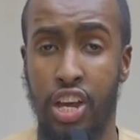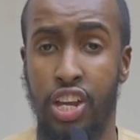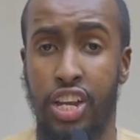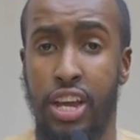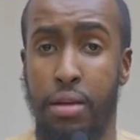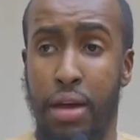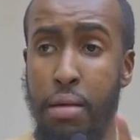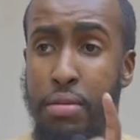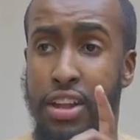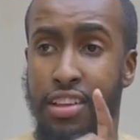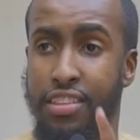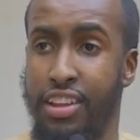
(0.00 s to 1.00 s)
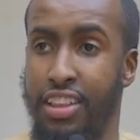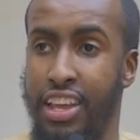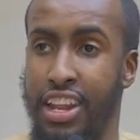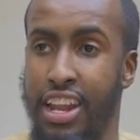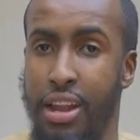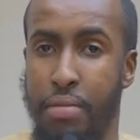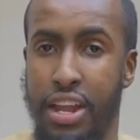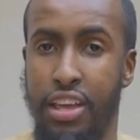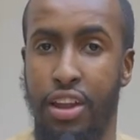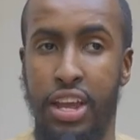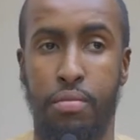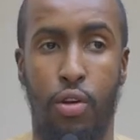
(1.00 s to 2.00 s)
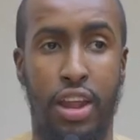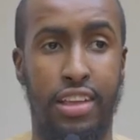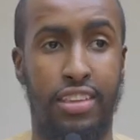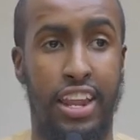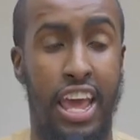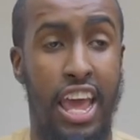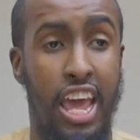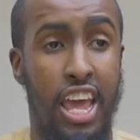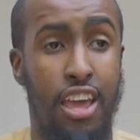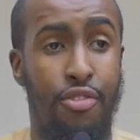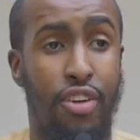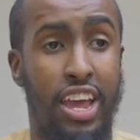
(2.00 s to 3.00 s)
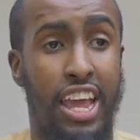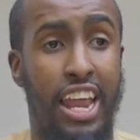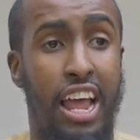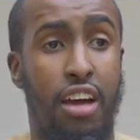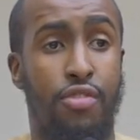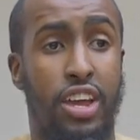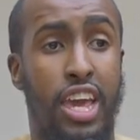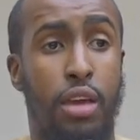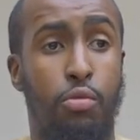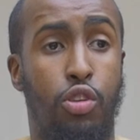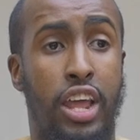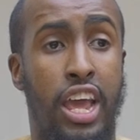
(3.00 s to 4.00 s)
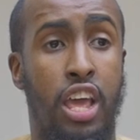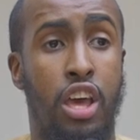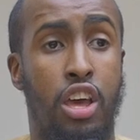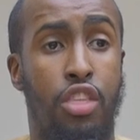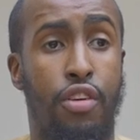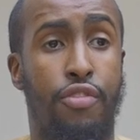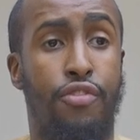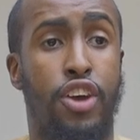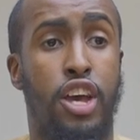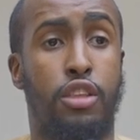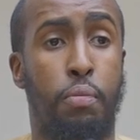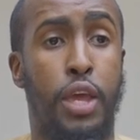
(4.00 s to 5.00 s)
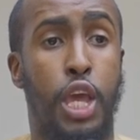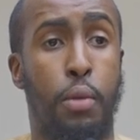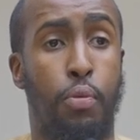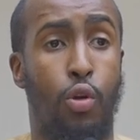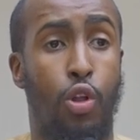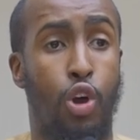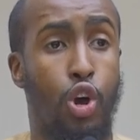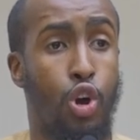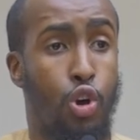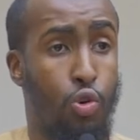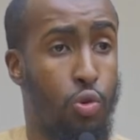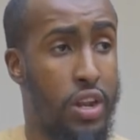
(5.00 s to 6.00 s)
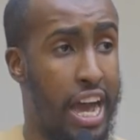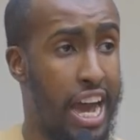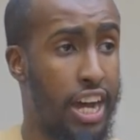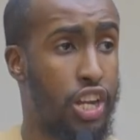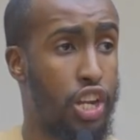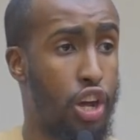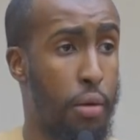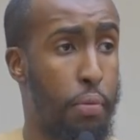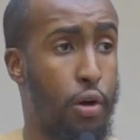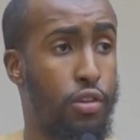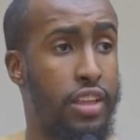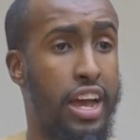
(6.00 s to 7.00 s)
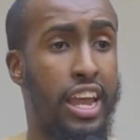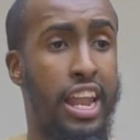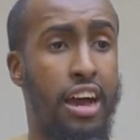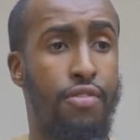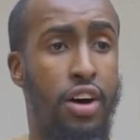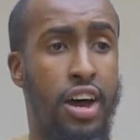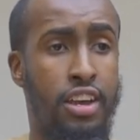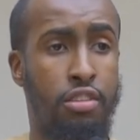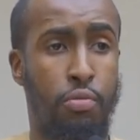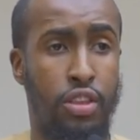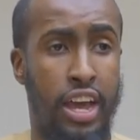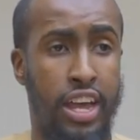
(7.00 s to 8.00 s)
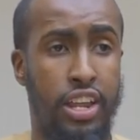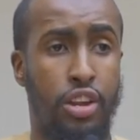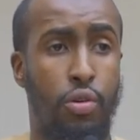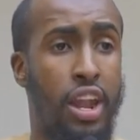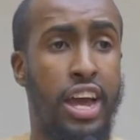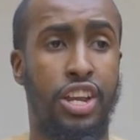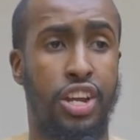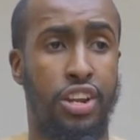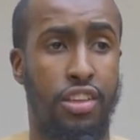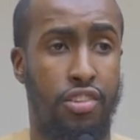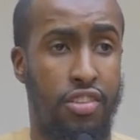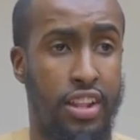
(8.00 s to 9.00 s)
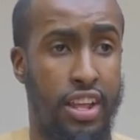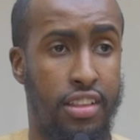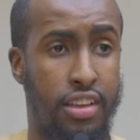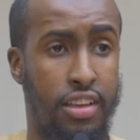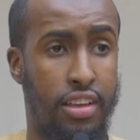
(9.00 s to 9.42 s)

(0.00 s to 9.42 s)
Sheikh Muhammad Nasir al-Din al-Albani rahimahullah said, if a khilafah came today, the first people who would actually oppose that khilafah are Hizb al-Tahrir. Wallahi, Sheikh Nasir said that.